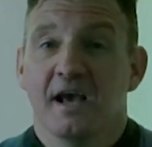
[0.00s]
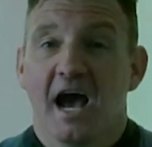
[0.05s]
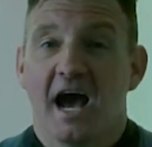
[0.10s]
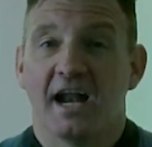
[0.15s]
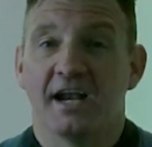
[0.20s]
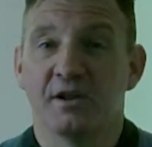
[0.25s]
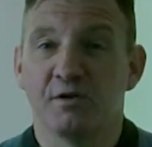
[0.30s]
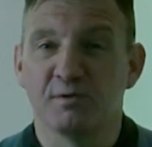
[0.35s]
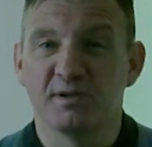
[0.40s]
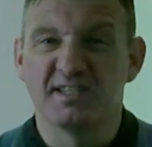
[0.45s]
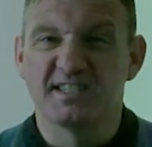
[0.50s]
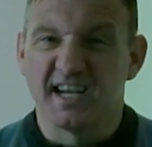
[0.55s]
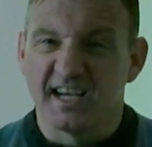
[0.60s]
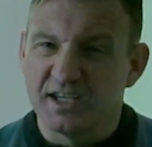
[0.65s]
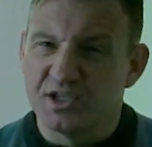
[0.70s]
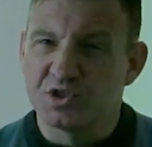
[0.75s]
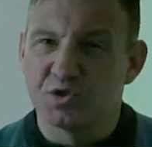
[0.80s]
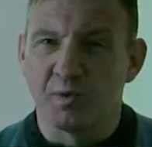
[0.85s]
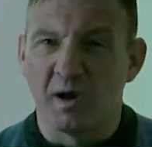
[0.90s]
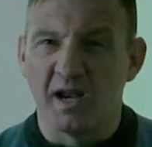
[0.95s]
And it only
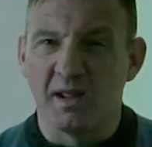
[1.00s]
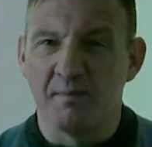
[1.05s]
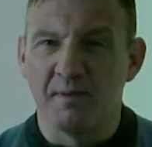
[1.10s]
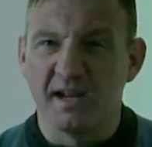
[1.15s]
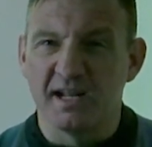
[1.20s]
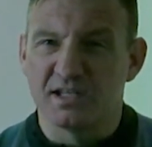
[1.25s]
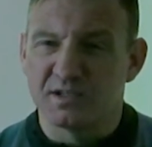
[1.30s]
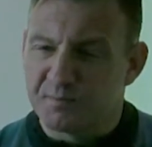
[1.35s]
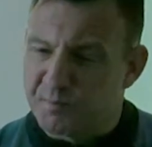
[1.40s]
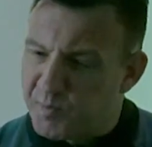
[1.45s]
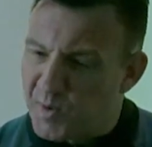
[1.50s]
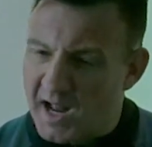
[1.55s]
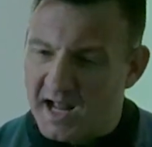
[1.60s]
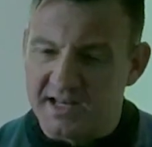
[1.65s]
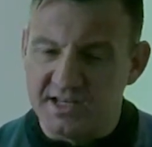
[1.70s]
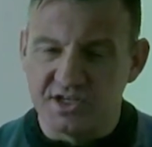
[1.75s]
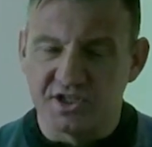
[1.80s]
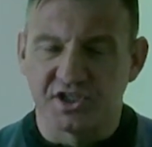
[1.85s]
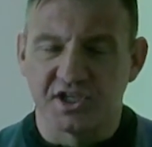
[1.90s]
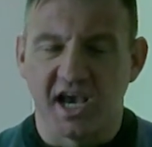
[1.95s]
takes 20 minutes. Plan
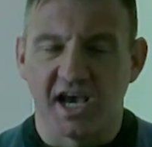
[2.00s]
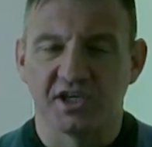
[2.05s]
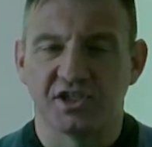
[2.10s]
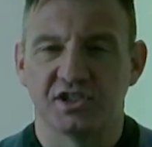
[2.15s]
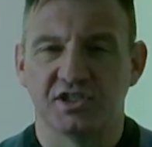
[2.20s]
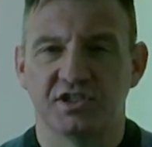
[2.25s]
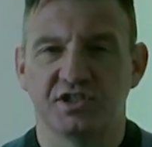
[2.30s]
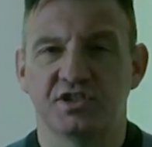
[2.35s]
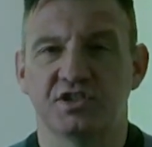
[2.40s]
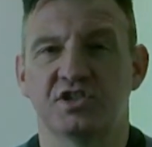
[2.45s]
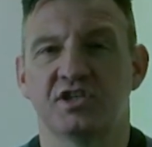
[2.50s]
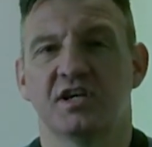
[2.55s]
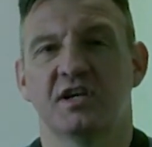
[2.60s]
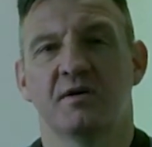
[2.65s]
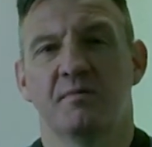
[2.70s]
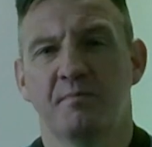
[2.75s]
your sessions,